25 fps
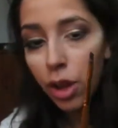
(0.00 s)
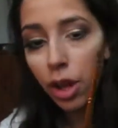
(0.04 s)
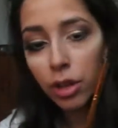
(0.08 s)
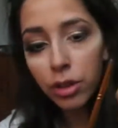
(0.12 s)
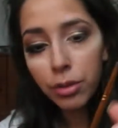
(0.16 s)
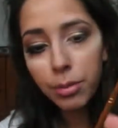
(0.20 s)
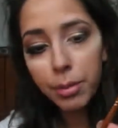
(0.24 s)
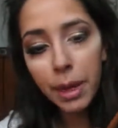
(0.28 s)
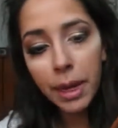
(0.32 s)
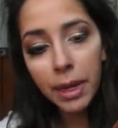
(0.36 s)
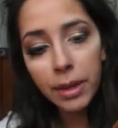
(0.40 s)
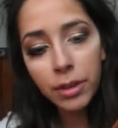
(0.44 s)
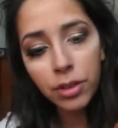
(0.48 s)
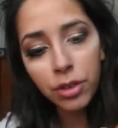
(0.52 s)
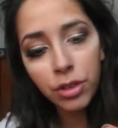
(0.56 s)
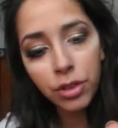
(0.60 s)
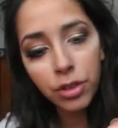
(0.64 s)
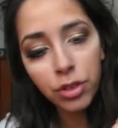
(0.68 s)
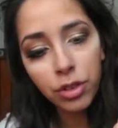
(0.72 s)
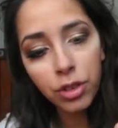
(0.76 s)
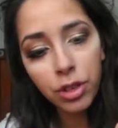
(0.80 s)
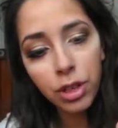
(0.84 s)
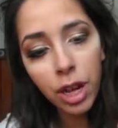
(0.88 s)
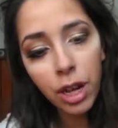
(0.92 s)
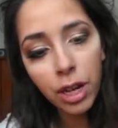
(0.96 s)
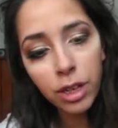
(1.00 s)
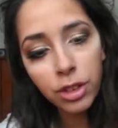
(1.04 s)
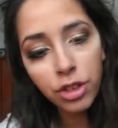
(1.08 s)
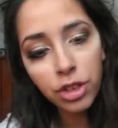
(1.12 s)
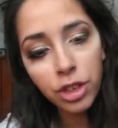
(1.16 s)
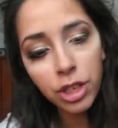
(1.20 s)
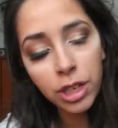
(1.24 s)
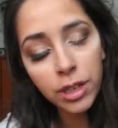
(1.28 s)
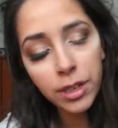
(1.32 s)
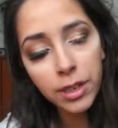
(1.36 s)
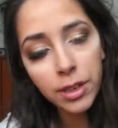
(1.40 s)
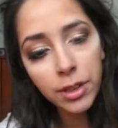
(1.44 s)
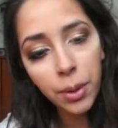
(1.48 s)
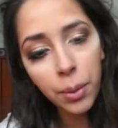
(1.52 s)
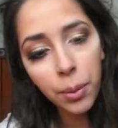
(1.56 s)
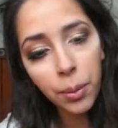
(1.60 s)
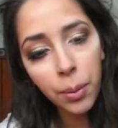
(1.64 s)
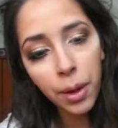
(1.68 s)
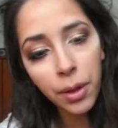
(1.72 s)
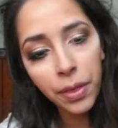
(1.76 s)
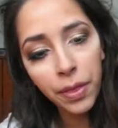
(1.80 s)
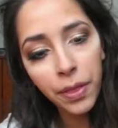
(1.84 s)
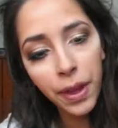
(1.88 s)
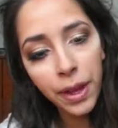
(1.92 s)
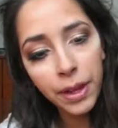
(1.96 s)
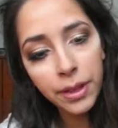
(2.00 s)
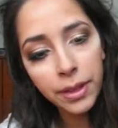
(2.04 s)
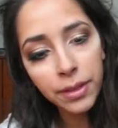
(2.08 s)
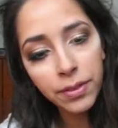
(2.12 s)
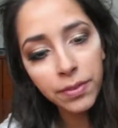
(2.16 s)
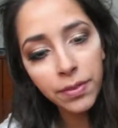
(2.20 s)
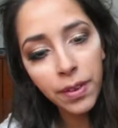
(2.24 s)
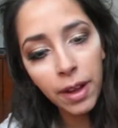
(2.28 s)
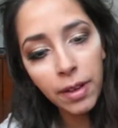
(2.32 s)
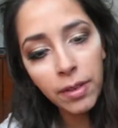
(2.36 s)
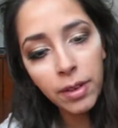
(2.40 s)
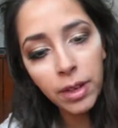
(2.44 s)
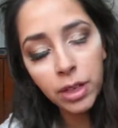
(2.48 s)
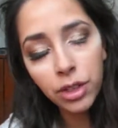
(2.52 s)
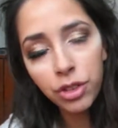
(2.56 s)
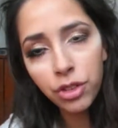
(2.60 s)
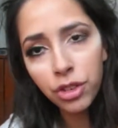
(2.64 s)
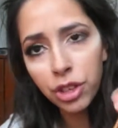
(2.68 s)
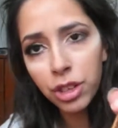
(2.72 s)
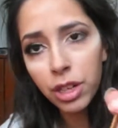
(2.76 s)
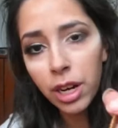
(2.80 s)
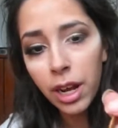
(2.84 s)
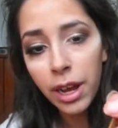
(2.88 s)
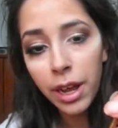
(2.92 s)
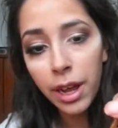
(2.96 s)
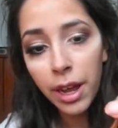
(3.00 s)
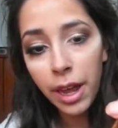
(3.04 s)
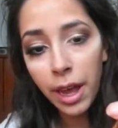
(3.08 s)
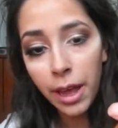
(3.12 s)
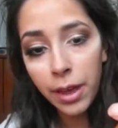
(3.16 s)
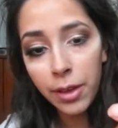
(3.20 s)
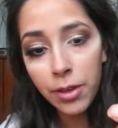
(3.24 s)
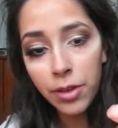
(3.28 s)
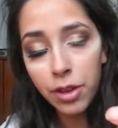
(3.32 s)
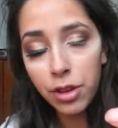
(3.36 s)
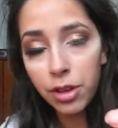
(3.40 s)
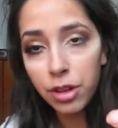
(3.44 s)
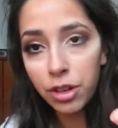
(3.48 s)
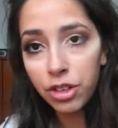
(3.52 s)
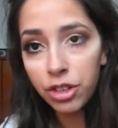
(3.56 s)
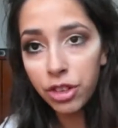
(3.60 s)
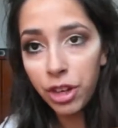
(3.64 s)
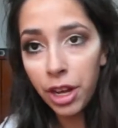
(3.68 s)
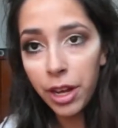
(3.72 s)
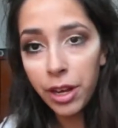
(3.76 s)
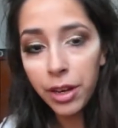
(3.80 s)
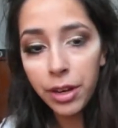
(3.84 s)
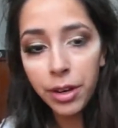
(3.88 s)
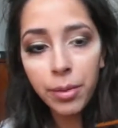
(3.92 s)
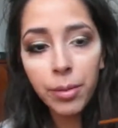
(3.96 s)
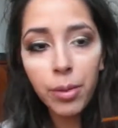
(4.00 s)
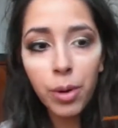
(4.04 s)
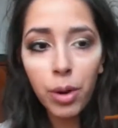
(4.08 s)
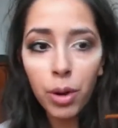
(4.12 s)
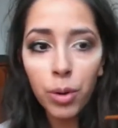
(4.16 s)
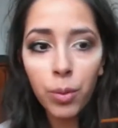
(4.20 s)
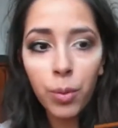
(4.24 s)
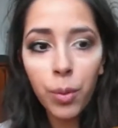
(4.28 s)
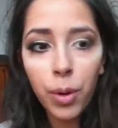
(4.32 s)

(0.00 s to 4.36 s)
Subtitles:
called Master's Touch and it's still 1500 angular shader or